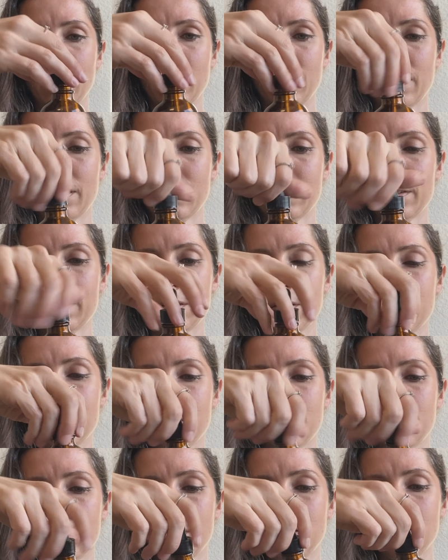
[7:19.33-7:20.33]
and
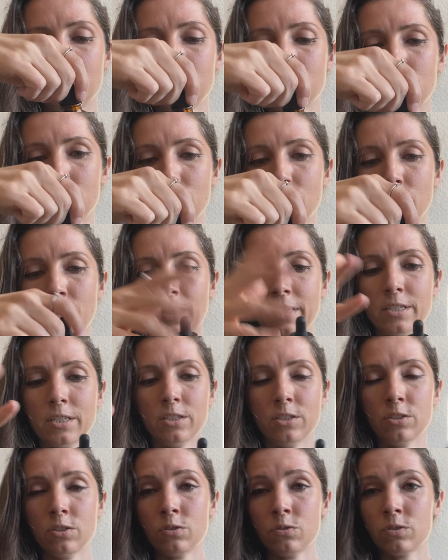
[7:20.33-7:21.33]
so I
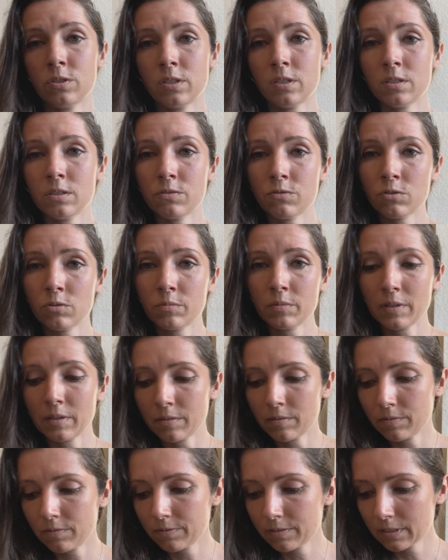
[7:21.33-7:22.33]
just use this for
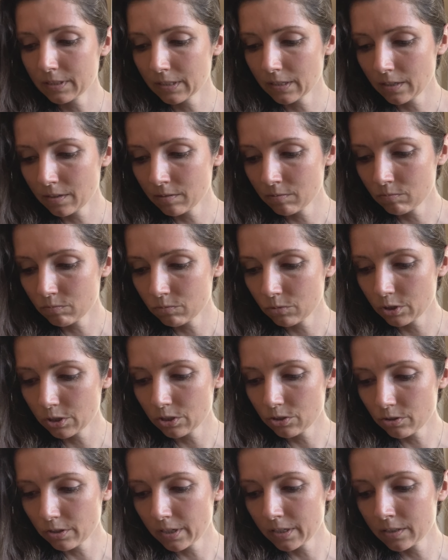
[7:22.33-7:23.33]
my skin
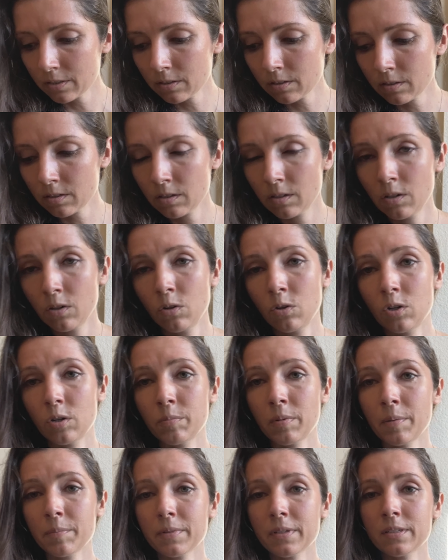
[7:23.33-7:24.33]
moisturizer or
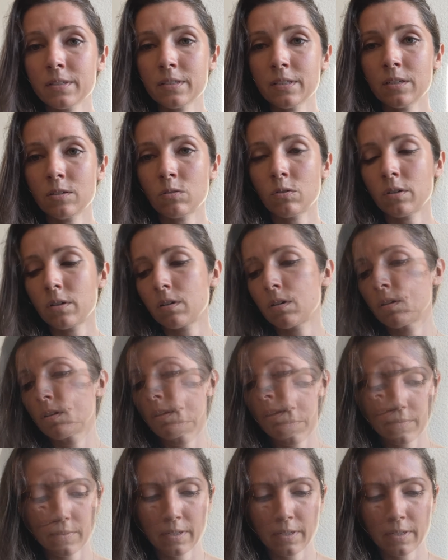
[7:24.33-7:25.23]
pumpkin seed oil.